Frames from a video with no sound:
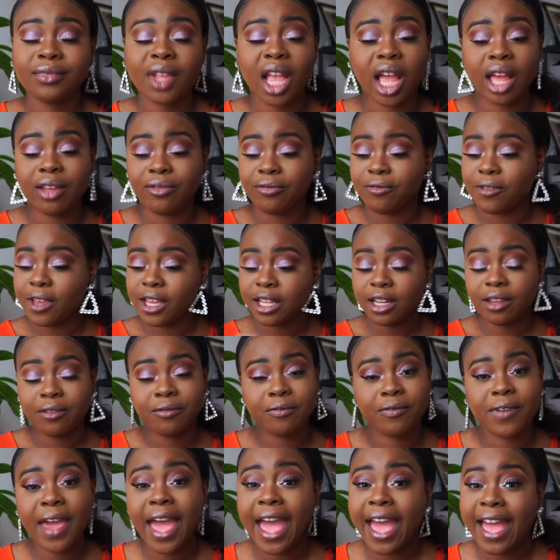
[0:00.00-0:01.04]
I'm failing
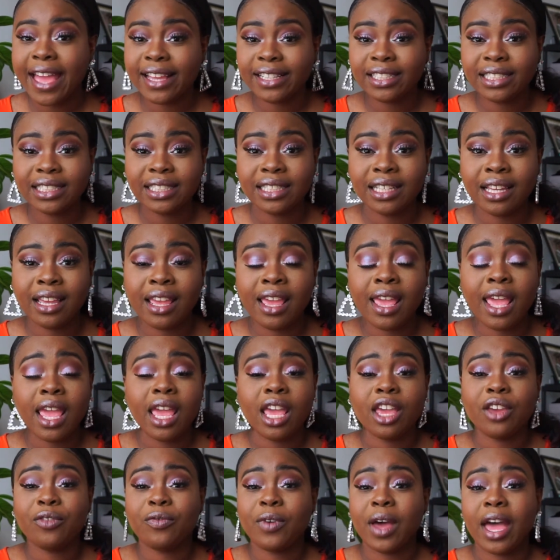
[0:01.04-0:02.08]
fast.
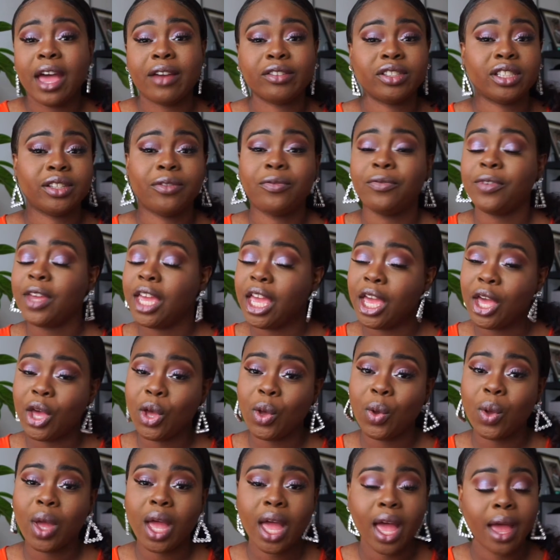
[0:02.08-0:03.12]
If I have to
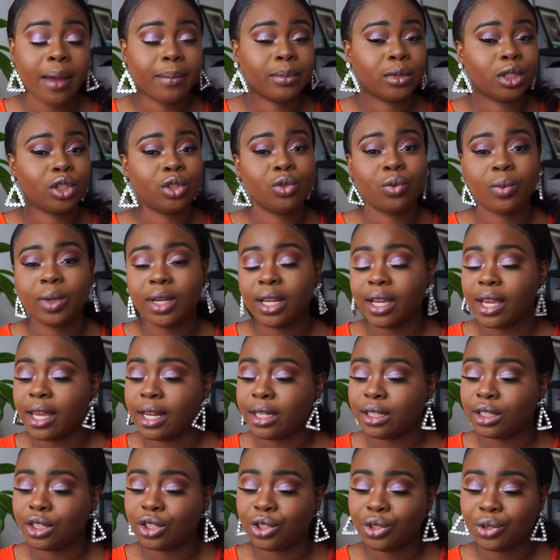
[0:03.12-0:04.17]
fail, do what I
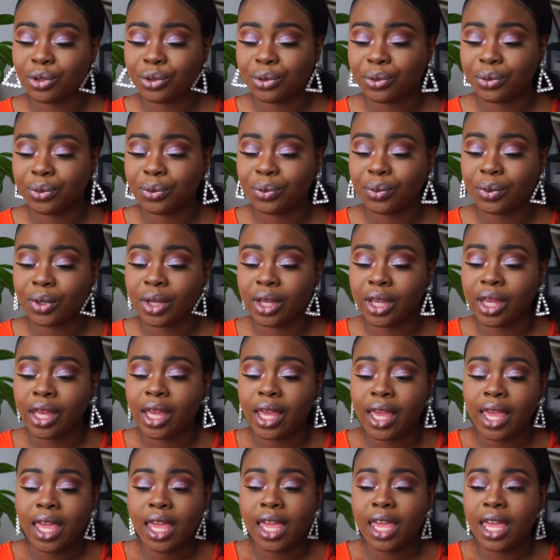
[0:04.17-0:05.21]
gotta do,
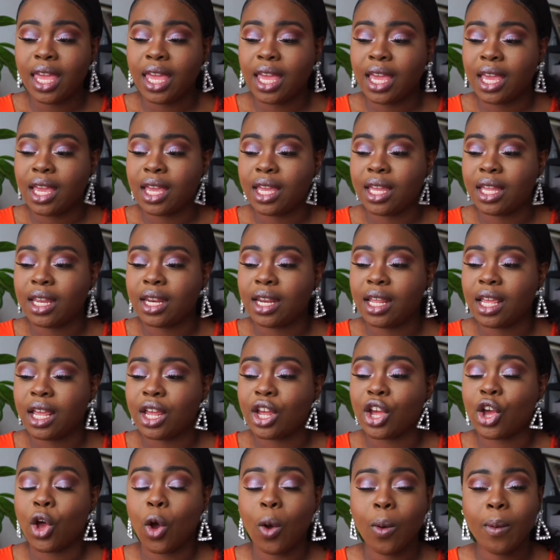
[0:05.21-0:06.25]
and
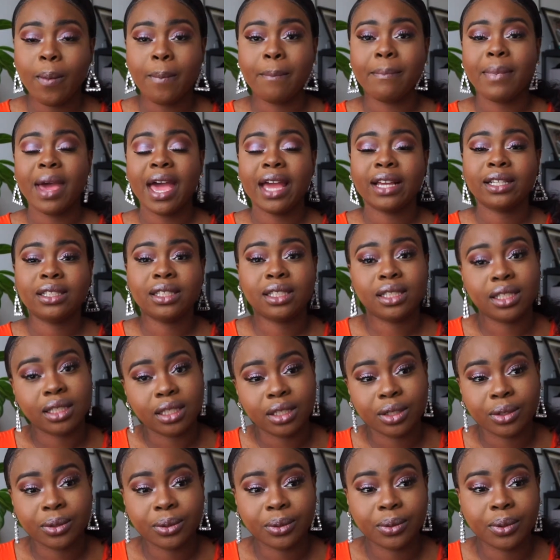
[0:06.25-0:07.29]
going back
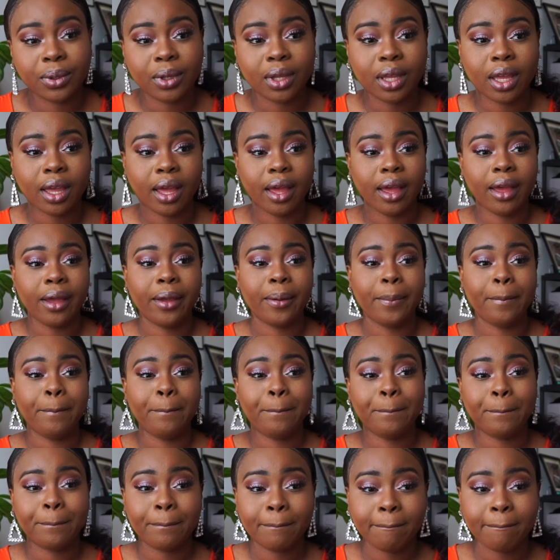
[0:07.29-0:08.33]
to um,